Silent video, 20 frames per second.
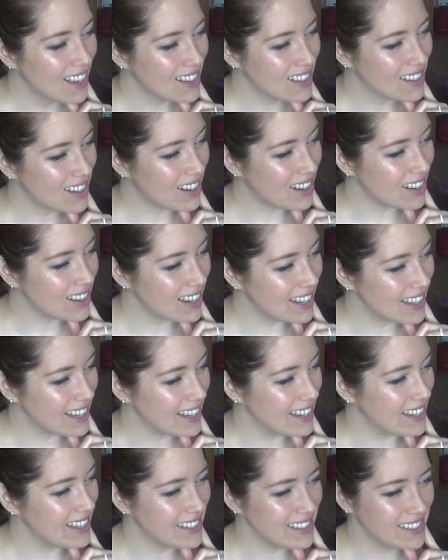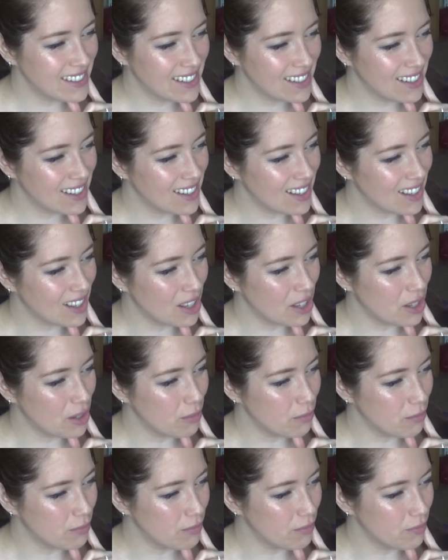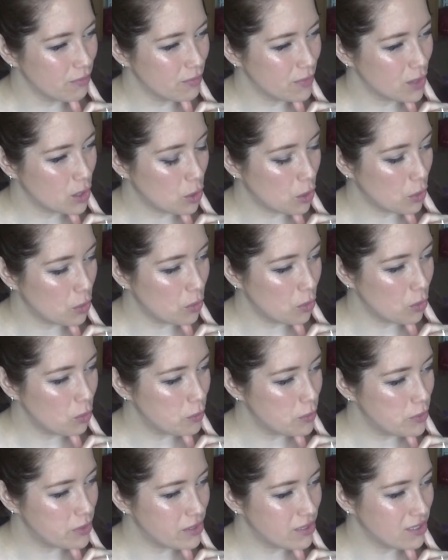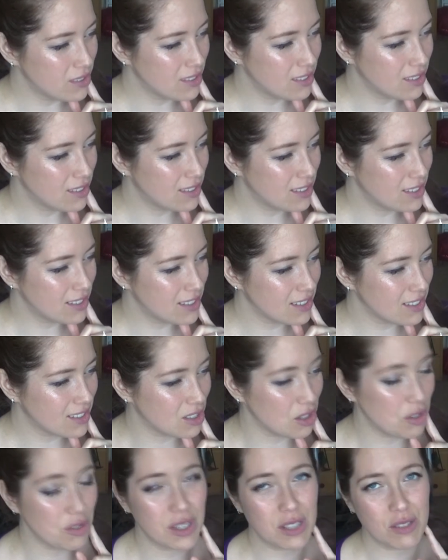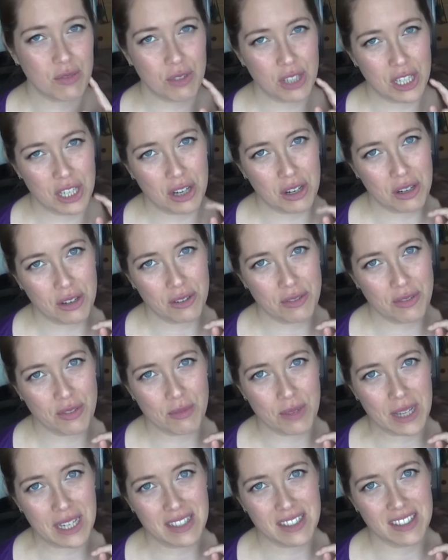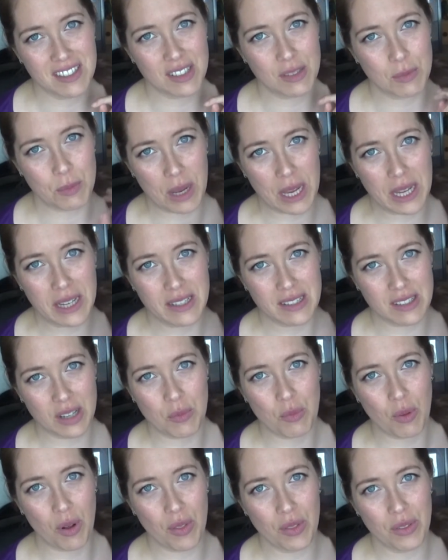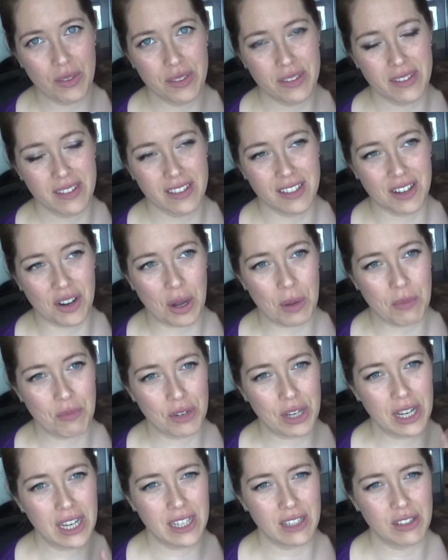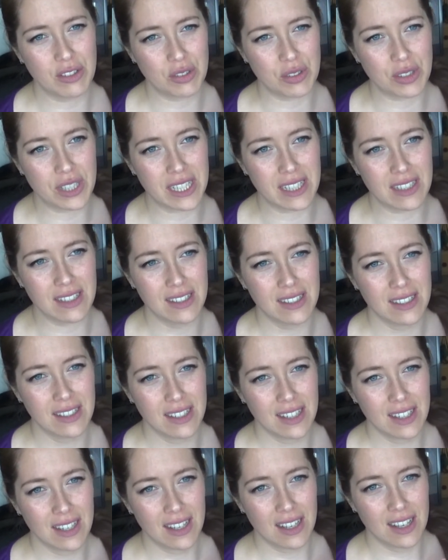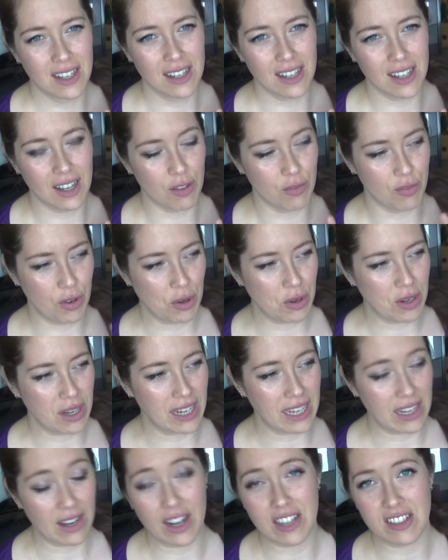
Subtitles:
Carlene, Corpse. So it's really hard for me to just pick someone that I'm really enjoying vocally.